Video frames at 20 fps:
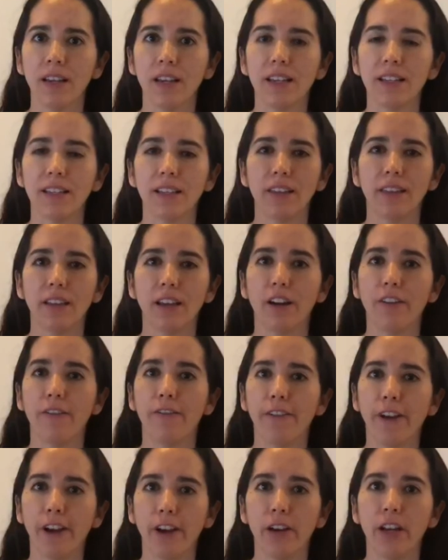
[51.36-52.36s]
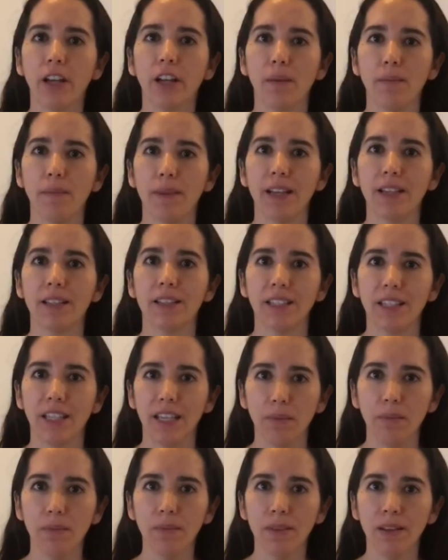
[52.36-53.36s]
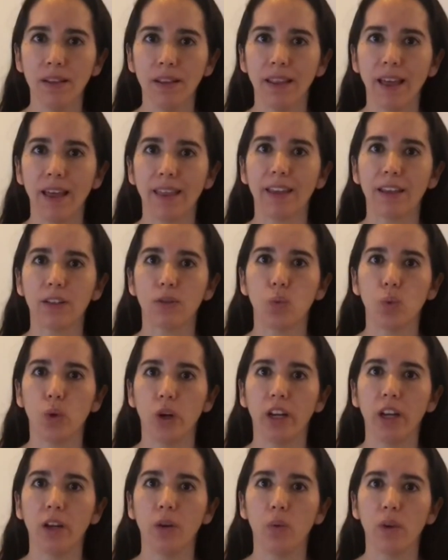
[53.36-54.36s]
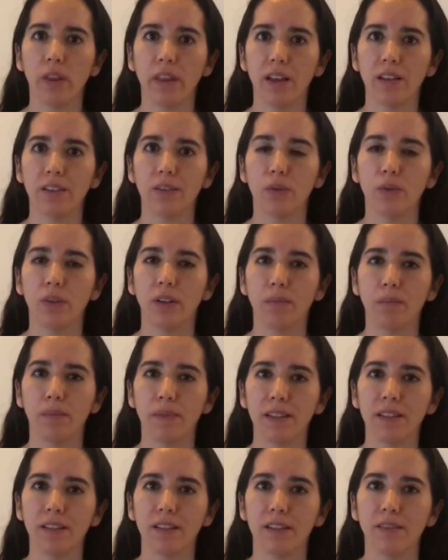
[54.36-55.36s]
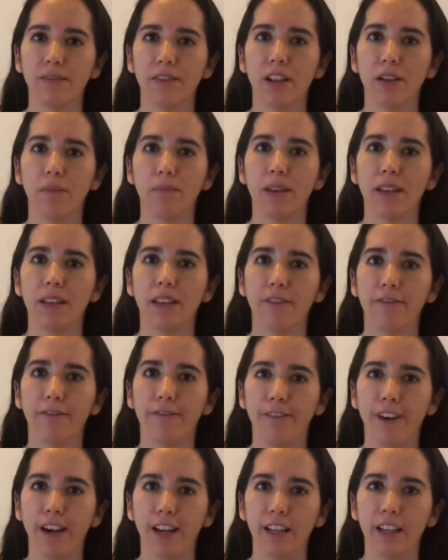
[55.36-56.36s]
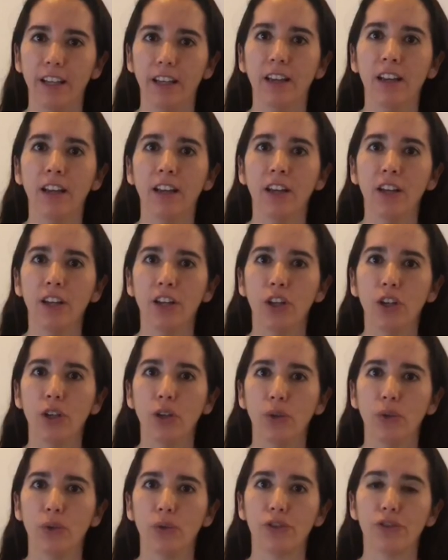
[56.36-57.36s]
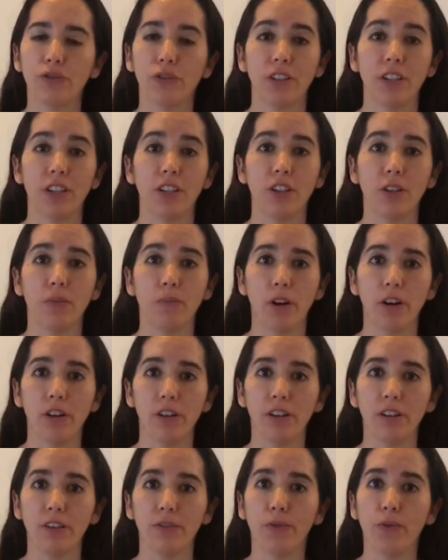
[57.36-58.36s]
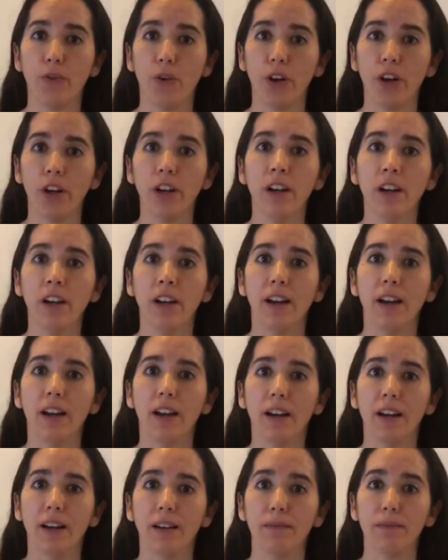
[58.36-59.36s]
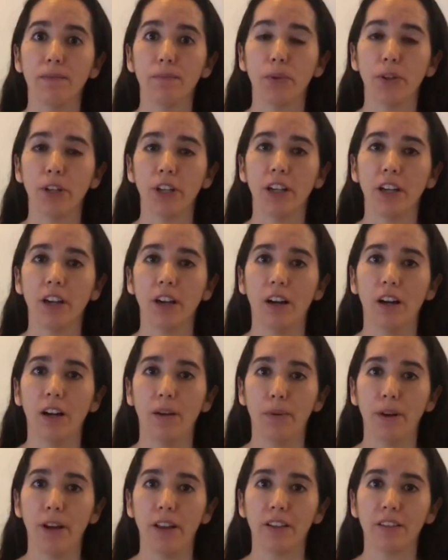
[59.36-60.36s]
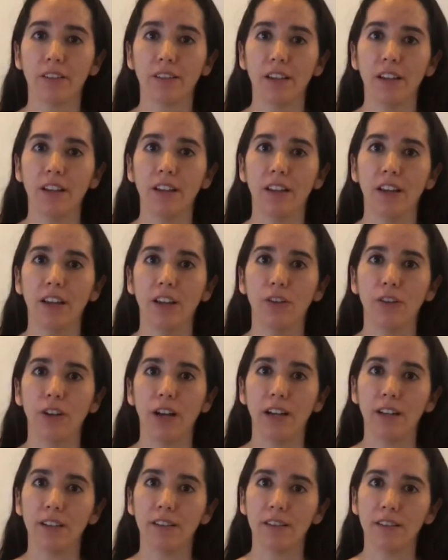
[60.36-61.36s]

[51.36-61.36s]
is that they are a very committed team that has working with us doing business development and finding new strategic partners for uh, putting our products in the United